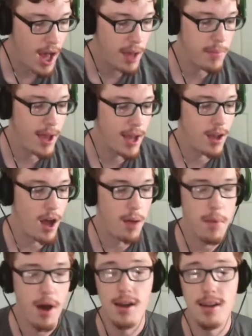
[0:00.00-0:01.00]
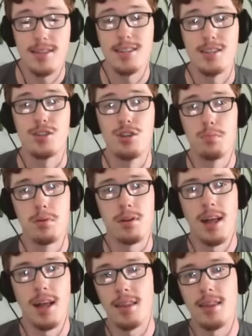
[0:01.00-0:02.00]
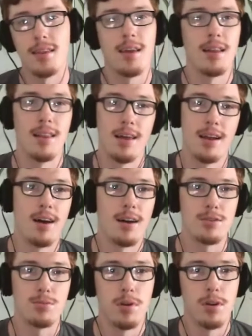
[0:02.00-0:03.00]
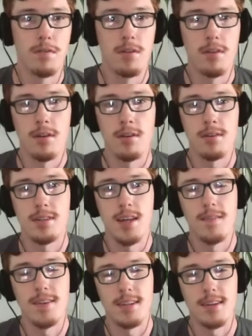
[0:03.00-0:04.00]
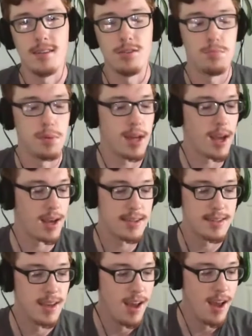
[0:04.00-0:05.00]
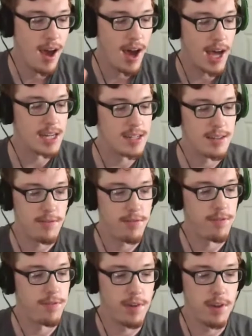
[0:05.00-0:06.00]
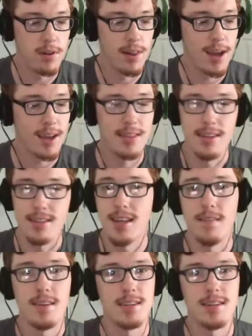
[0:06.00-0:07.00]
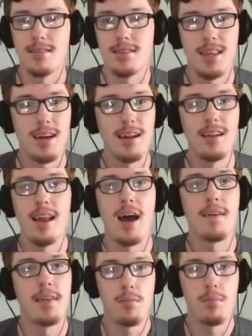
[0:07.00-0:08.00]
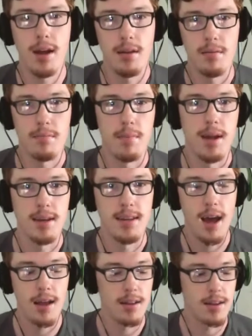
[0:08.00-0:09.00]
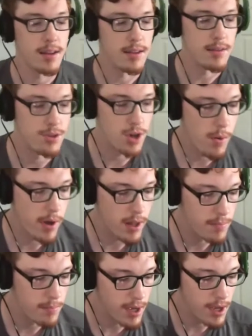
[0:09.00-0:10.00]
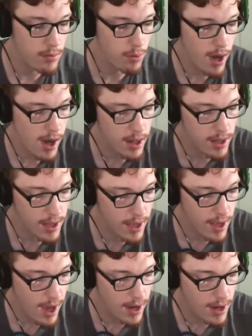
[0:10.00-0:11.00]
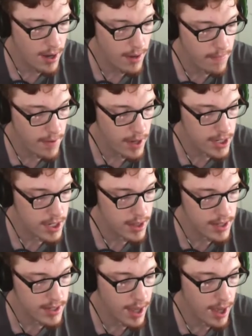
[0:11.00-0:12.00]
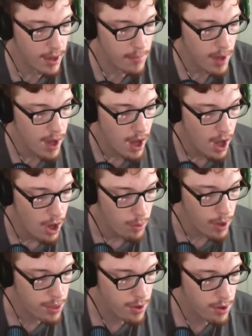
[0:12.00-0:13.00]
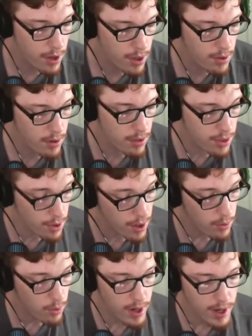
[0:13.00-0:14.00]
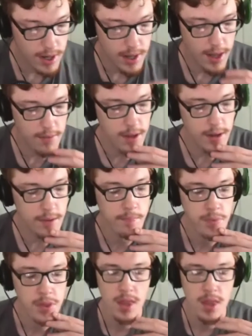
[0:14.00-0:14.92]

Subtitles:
I'm honestly super glad that the Atlanta Hawks won over the 76ers because I just feel like the 76ers, they didn't have that right mentality. Joel Embiid, while he ended up finishing this game with 31 and 11,